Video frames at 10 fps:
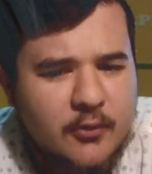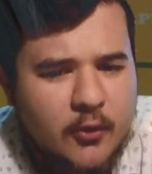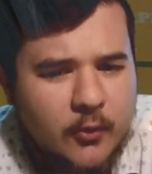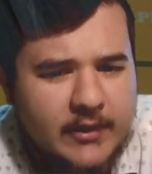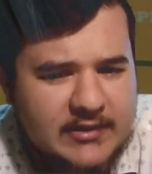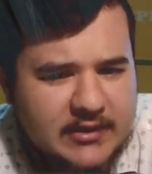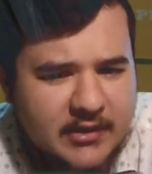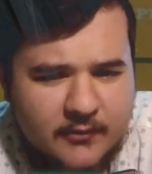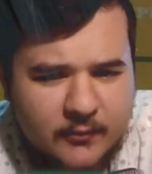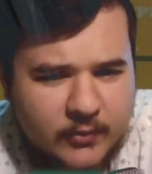Queen's
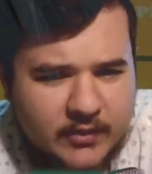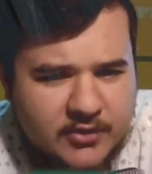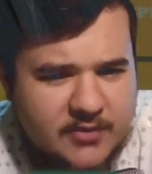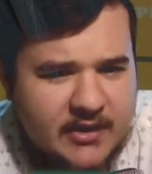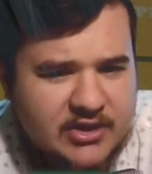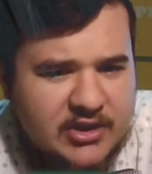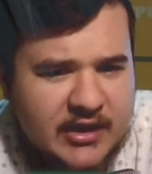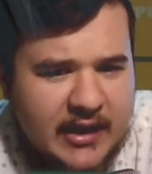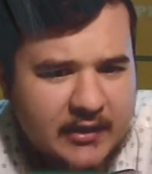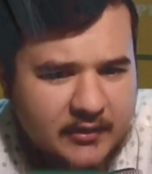Indian with the bishop out
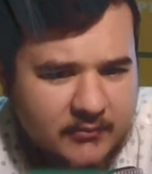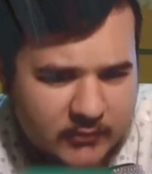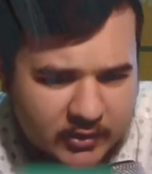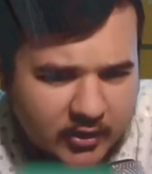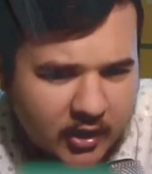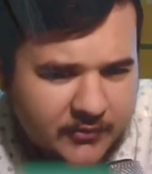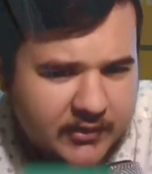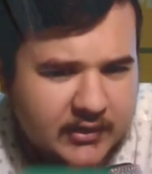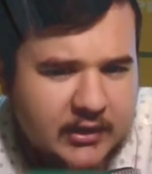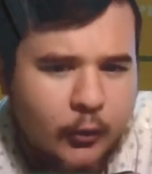here and,
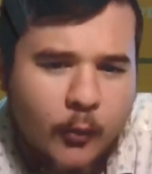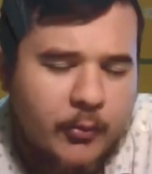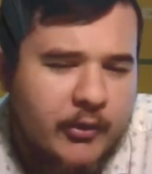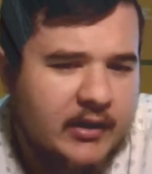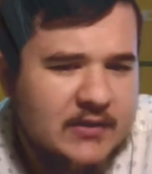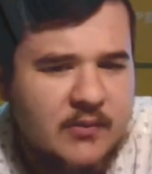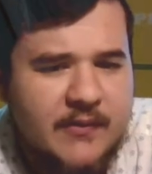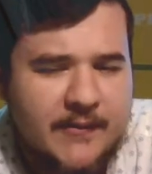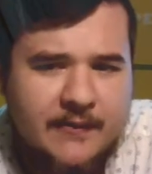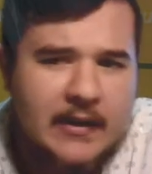often incorporating this move
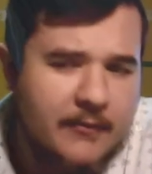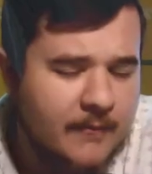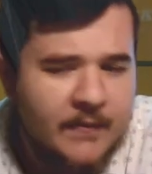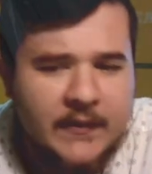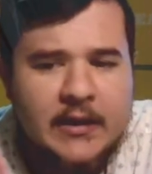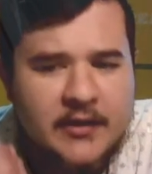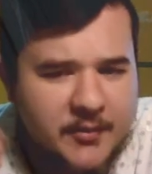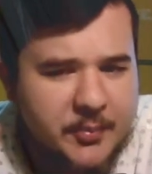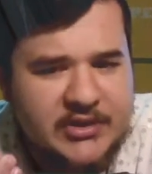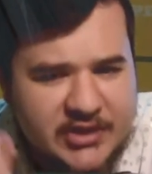f5,
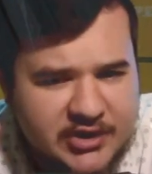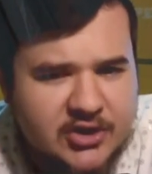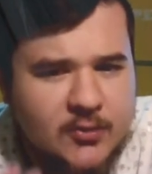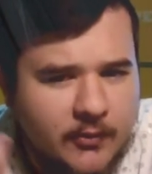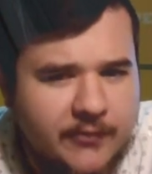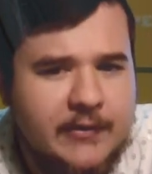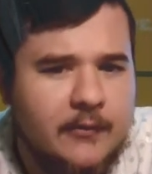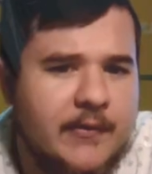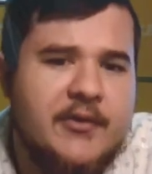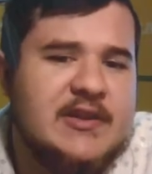the positions will feel
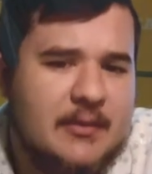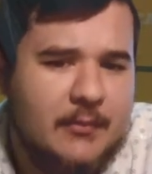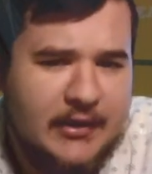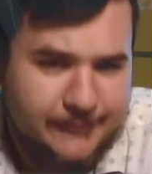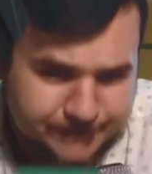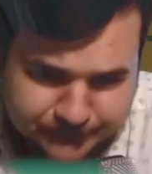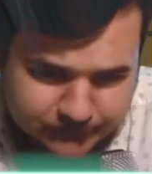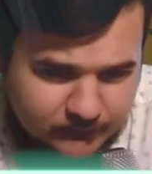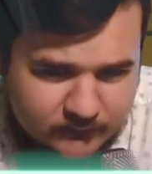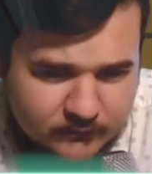very similar.
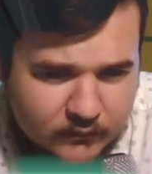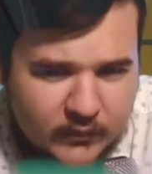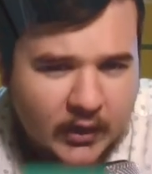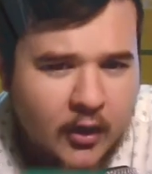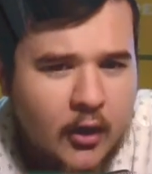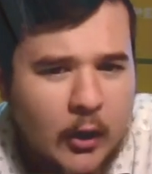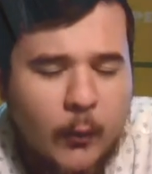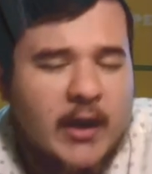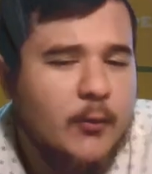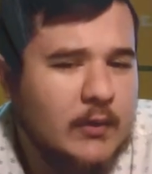
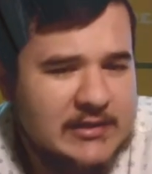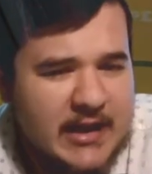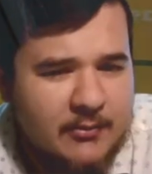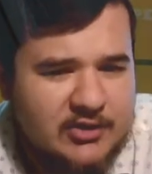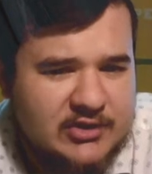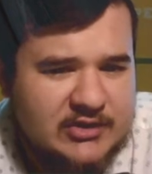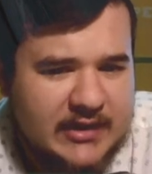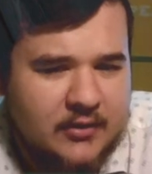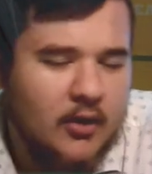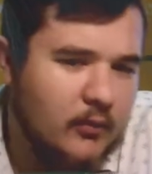White wasn't able to
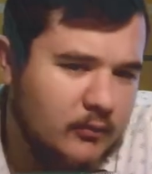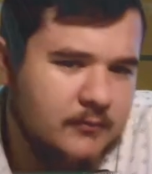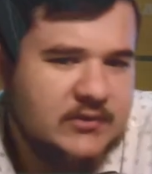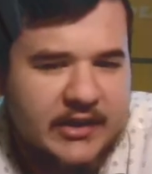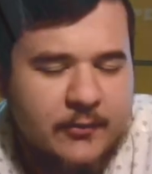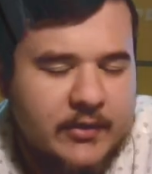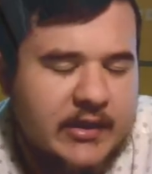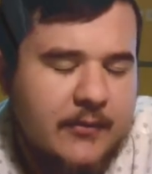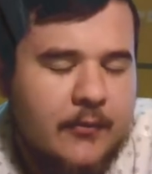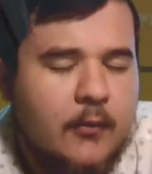take the whole center with
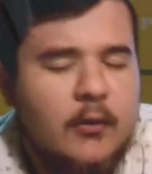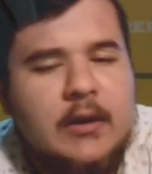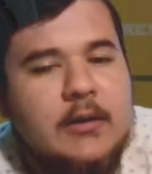e4,